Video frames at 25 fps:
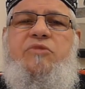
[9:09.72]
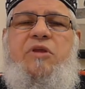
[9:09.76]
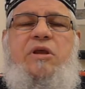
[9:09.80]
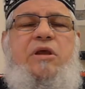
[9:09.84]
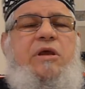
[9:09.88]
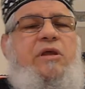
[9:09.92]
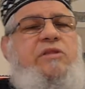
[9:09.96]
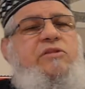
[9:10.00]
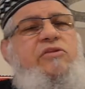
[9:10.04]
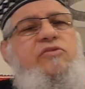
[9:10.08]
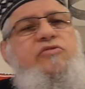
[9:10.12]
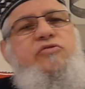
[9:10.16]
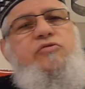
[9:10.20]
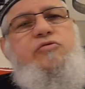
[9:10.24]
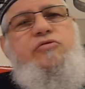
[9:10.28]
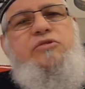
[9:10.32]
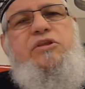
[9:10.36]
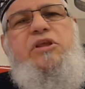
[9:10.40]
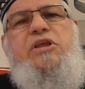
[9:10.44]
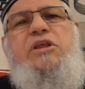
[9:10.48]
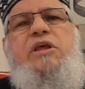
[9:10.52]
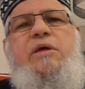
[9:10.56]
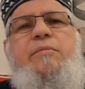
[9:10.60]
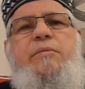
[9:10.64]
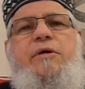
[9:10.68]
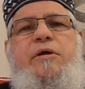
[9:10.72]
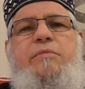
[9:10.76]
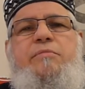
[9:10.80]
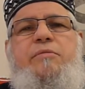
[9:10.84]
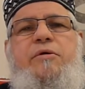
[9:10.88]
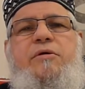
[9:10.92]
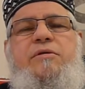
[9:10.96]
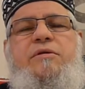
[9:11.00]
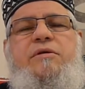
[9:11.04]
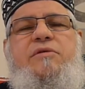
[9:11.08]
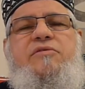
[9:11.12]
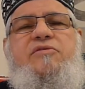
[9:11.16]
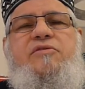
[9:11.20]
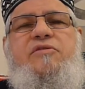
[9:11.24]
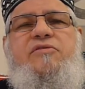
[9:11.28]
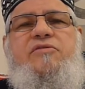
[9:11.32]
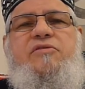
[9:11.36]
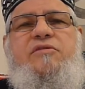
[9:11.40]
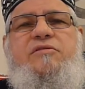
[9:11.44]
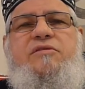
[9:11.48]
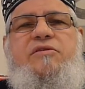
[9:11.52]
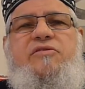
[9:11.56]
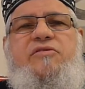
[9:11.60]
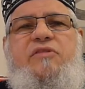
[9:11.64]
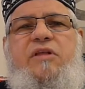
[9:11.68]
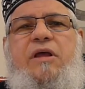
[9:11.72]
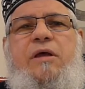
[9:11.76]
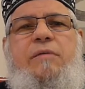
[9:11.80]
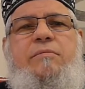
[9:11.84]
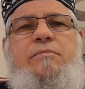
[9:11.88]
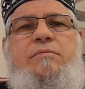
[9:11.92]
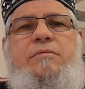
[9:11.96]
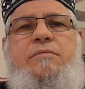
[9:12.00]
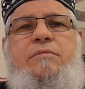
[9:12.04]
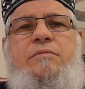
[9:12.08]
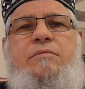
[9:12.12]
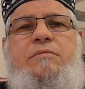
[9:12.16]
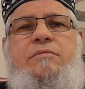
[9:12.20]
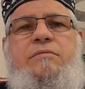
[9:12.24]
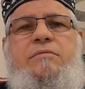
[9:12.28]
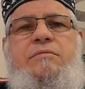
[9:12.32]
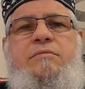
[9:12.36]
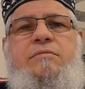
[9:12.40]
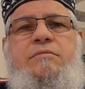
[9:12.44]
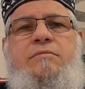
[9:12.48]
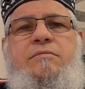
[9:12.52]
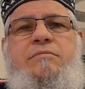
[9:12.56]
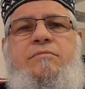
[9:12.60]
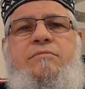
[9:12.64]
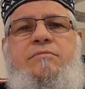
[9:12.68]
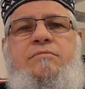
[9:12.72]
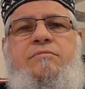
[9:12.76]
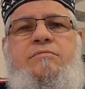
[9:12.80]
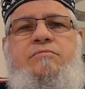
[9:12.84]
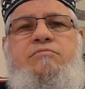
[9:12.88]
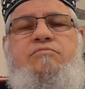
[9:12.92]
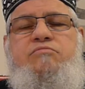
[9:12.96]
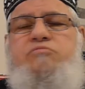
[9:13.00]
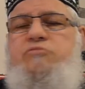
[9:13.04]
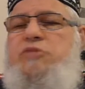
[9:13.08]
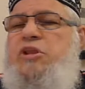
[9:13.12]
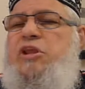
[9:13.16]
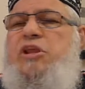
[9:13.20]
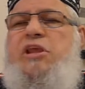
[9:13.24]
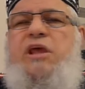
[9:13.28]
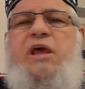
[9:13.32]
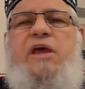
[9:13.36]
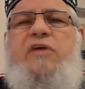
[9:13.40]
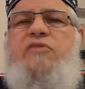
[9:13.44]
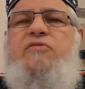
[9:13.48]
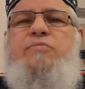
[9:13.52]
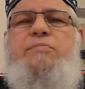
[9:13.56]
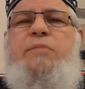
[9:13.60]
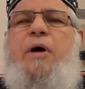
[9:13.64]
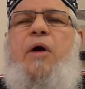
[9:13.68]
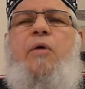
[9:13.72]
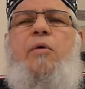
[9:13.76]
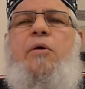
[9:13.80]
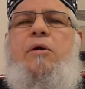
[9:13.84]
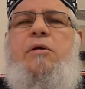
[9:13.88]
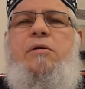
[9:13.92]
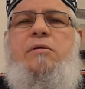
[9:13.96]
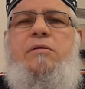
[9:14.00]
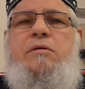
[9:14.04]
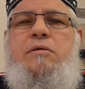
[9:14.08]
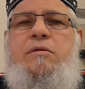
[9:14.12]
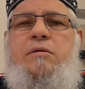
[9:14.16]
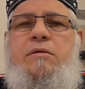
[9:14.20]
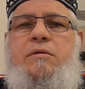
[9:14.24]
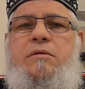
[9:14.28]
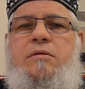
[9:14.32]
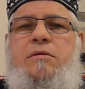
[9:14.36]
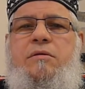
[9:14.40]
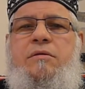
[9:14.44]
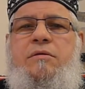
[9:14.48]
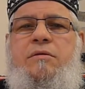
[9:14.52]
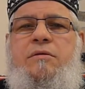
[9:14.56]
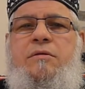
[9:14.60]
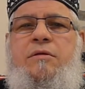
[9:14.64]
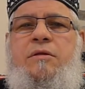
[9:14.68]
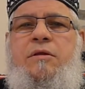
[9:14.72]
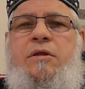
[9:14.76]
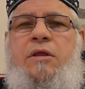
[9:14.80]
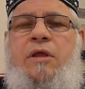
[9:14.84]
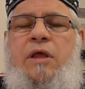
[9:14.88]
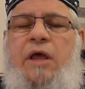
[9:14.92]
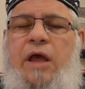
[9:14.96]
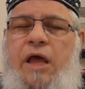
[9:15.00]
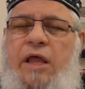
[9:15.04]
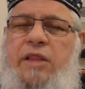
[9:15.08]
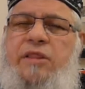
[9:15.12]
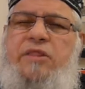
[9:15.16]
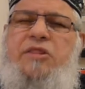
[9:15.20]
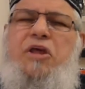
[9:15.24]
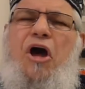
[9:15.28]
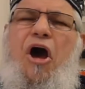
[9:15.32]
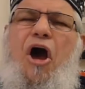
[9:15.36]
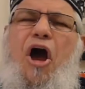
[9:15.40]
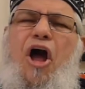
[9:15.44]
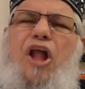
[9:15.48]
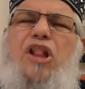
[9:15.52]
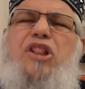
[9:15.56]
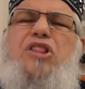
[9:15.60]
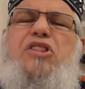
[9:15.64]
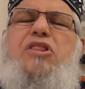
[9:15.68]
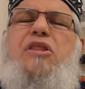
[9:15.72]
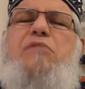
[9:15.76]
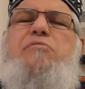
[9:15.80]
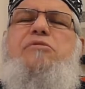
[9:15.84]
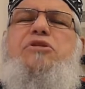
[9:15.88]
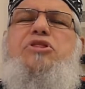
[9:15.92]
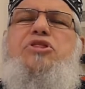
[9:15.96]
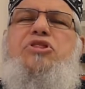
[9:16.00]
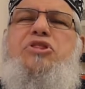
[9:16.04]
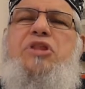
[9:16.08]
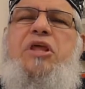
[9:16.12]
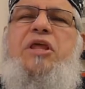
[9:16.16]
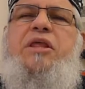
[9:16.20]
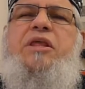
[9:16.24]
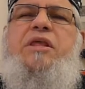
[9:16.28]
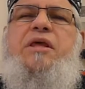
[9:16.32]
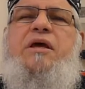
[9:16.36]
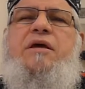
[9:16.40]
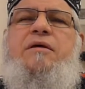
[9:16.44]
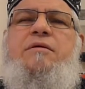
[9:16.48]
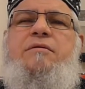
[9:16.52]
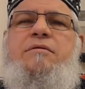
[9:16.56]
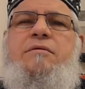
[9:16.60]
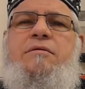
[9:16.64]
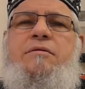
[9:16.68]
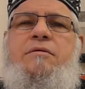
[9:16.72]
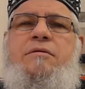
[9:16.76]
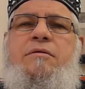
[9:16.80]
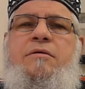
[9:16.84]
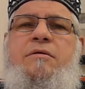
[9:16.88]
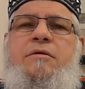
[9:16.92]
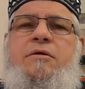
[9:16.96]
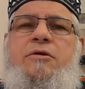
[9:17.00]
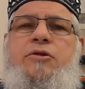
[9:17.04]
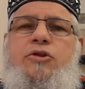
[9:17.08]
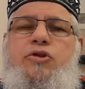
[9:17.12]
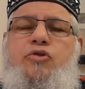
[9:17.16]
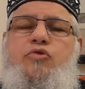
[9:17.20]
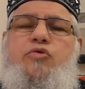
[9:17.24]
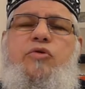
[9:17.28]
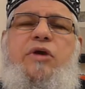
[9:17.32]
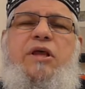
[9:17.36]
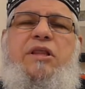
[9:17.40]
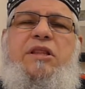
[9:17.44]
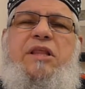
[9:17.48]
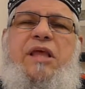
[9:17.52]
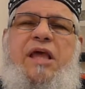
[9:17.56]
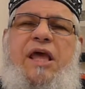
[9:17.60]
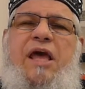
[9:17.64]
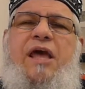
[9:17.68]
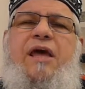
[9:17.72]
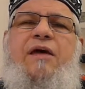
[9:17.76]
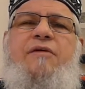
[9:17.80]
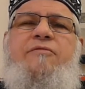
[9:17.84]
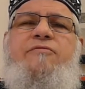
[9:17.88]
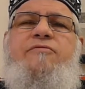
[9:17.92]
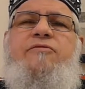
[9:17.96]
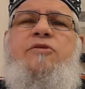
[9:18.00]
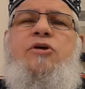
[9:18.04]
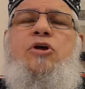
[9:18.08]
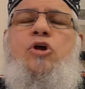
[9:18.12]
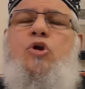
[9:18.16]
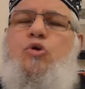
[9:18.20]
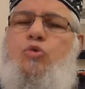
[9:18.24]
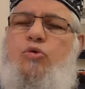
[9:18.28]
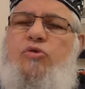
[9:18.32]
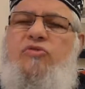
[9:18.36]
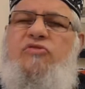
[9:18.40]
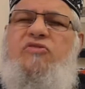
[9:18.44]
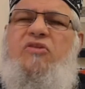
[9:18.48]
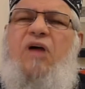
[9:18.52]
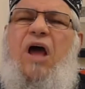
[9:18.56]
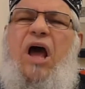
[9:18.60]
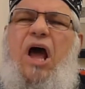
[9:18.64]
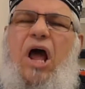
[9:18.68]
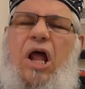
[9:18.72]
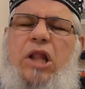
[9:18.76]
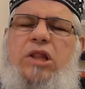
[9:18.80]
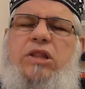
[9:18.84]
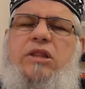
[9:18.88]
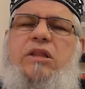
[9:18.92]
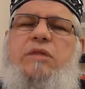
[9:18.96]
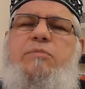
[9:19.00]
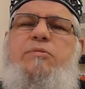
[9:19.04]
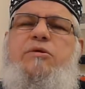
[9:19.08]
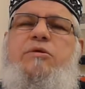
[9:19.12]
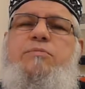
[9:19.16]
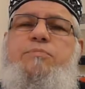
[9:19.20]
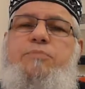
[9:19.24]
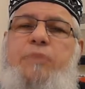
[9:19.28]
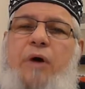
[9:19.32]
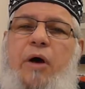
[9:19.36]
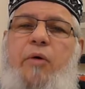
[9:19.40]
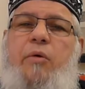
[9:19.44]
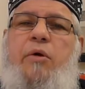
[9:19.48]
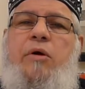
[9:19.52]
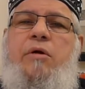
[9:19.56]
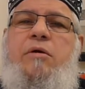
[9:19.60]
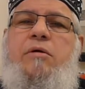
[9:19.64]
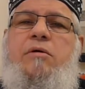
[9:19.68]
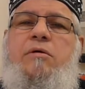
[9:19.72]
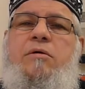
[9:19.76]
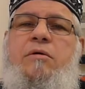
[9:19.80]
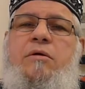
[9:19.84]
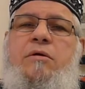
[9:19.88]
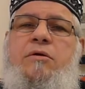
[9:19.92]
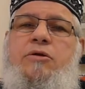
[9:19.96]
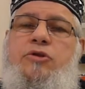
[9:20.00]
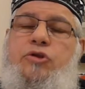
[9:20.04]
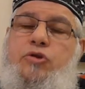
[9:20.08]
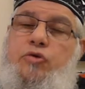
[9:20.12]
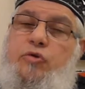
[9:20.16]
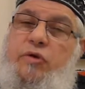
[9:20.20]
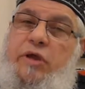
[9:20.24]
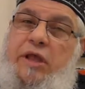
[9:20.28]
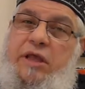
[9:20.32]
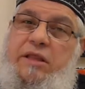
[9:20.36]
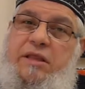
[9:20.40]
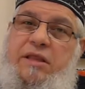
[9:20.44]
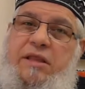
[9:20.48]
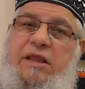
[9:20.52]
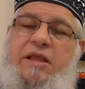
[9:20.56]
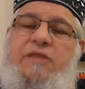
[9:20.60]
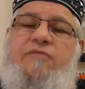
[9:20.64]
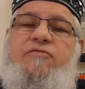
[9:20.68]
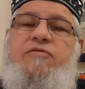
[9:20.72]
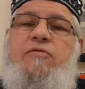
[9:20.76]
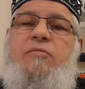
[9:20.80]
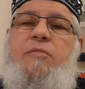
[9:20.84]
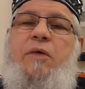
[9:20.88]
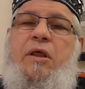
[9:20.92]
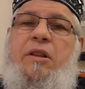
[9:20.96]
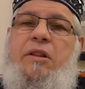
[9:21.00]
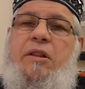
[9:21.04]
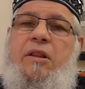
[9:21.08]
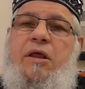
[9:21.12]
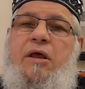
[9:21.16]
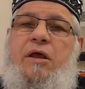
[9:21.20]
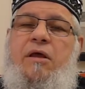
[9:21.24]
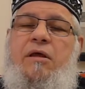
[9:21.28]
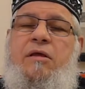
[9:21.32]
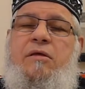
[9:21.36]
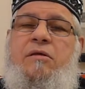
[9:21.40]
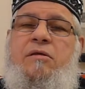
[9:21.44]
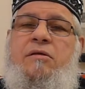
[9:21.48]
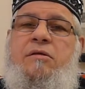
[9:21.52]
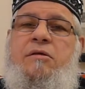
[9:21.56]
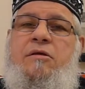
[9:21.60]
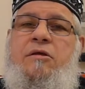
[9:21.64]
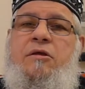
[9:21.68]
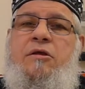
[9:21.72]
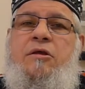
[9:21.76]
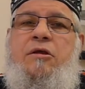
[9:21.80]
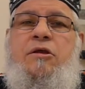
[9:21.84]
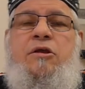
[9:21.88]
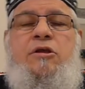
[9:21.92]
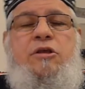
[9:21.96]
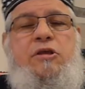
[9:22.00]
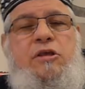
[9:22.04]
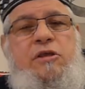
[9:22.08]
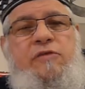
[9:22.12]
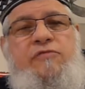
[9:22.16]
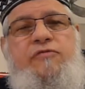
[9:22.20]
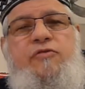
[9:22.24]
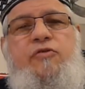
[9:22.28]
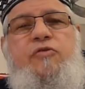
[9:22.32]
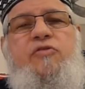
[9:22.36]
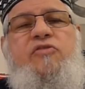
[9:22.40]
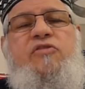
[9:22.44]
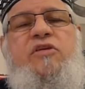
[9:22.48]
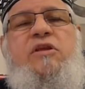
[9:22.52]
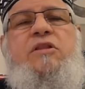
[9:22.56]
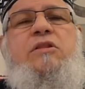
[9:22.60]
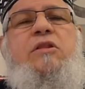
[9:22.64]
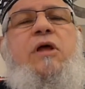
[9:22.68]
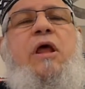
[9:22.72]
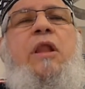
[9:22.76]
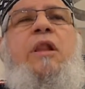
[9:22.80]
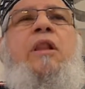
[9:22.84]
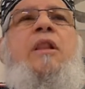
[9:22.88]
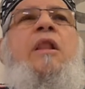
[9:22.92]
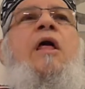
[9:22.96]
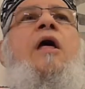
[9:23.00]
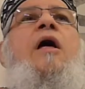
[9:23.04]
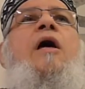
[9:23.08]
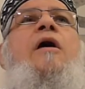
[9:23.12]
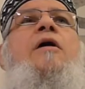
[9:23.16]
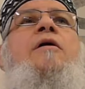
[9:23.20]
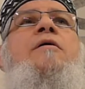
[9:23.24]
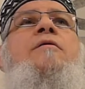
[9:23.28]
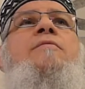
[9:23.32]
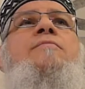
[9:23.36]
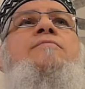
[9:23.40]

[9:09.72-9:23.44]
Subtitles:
It is your niyyah, my brother and sister in Islam. Niyyah is power. And the ultimate niyyah you can have with the ultimate power you can get from Allah, if you said, Allah,